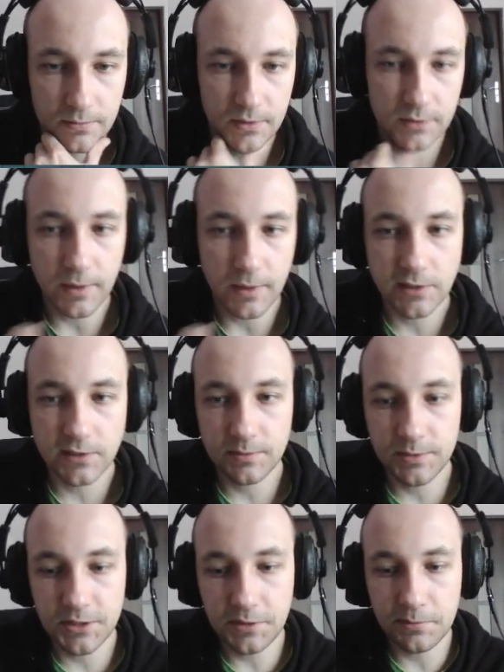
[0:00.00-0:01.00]
It might
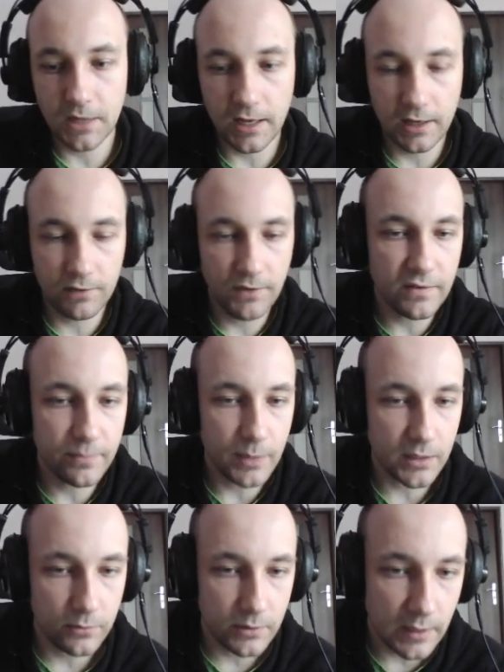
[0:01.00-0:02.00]
seem like 5,
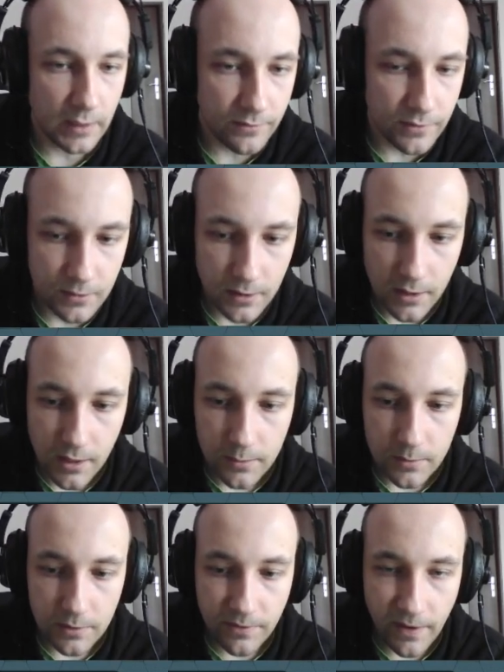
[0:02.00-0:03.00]
but we'll have
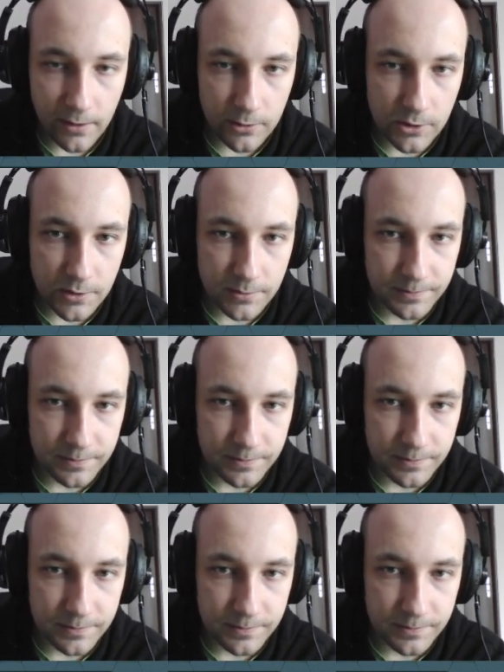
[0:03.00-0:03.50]
without